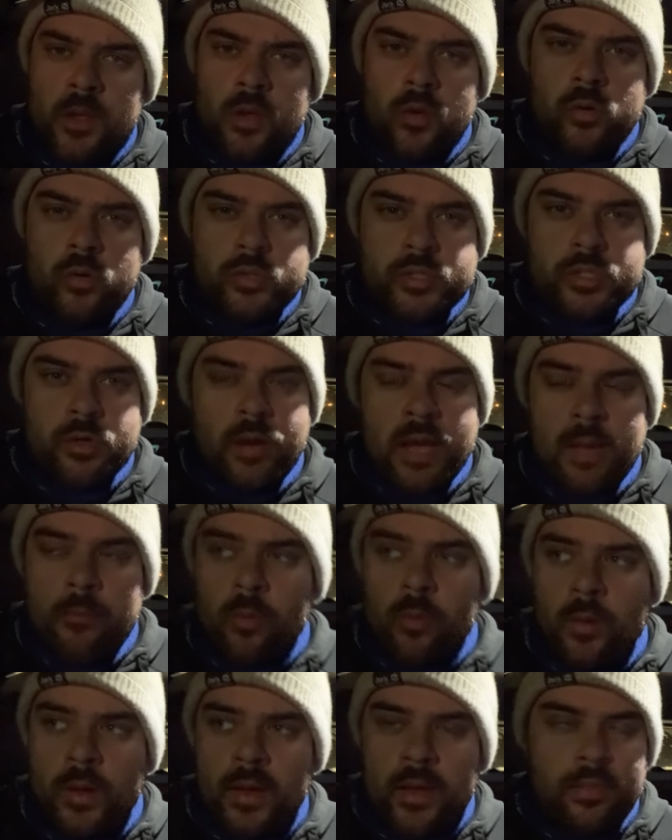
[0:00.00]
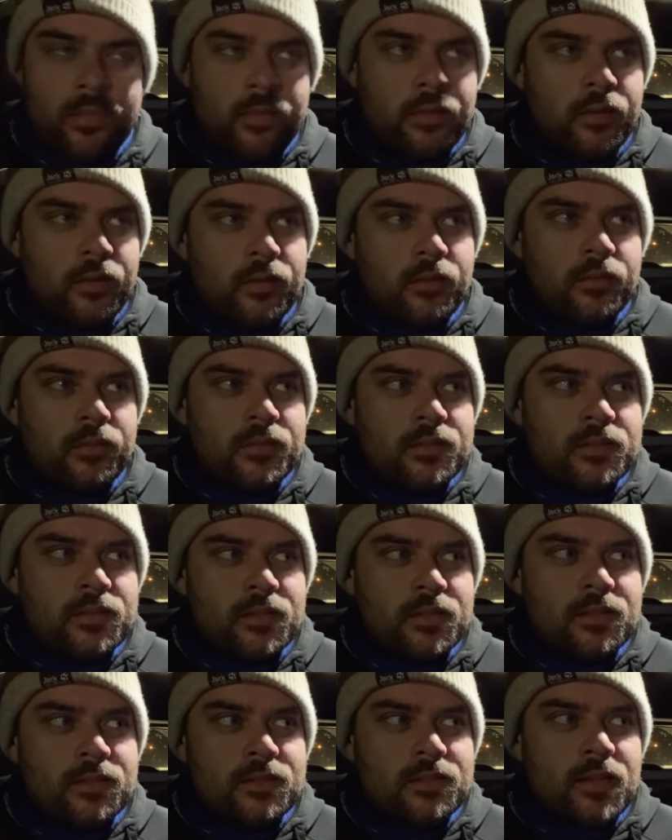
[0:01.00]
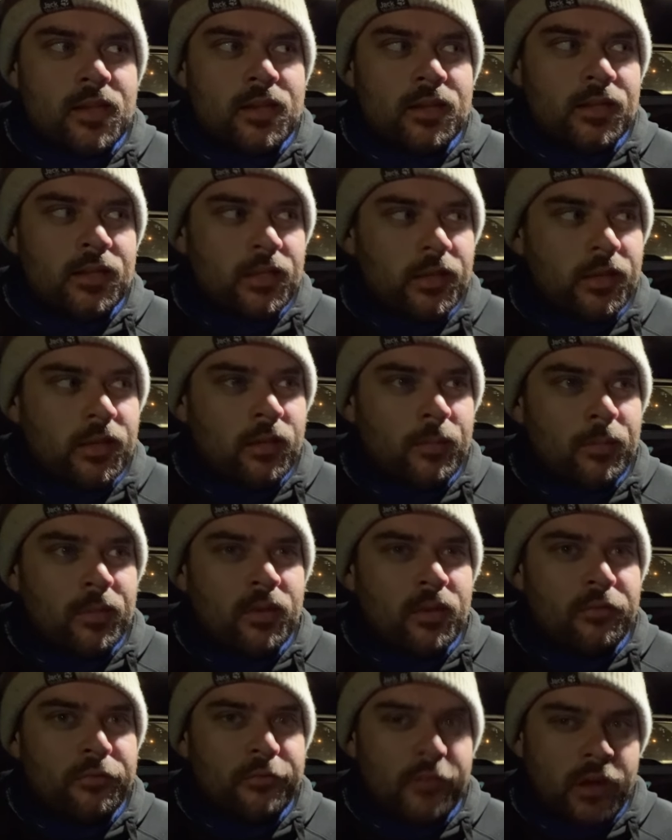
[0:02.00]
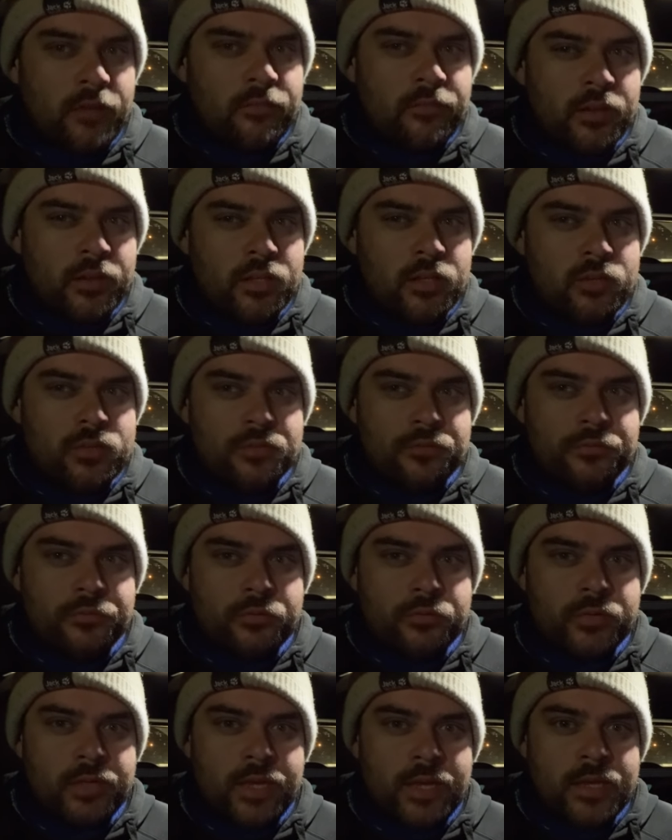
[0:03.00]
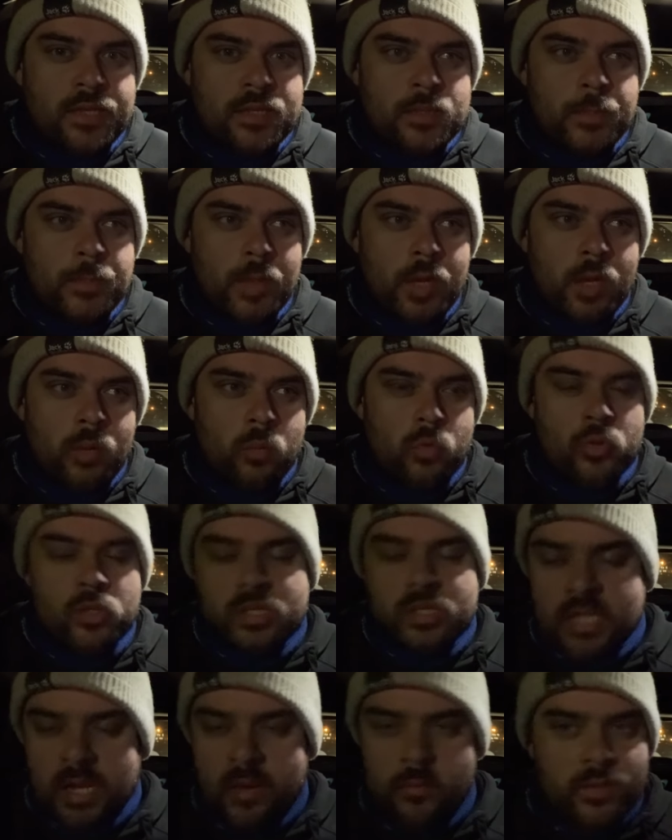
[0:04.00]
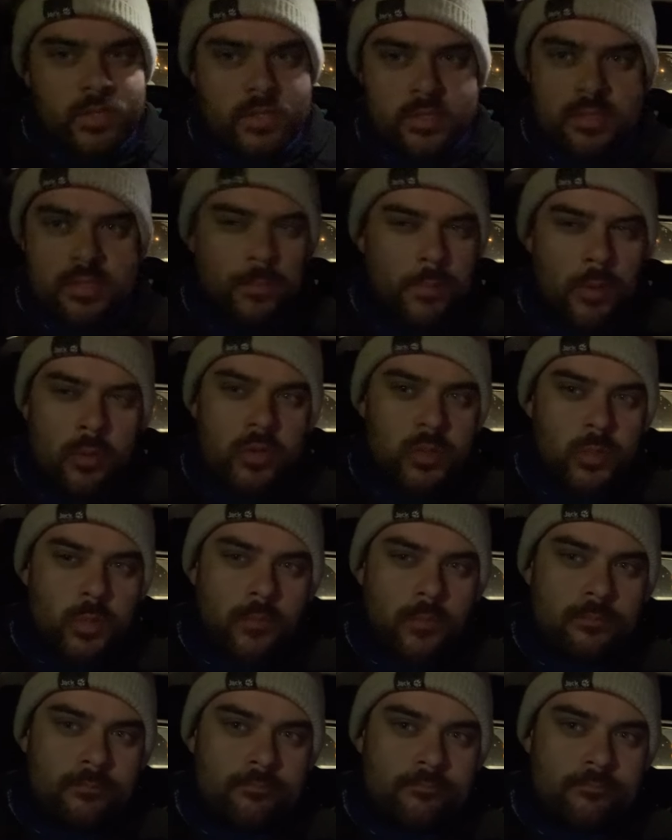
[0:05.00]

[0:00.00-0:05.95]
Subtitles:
Also, I am aware that this is technically going to be 5 venues in 4 days, but we'll just count this as a bonus one.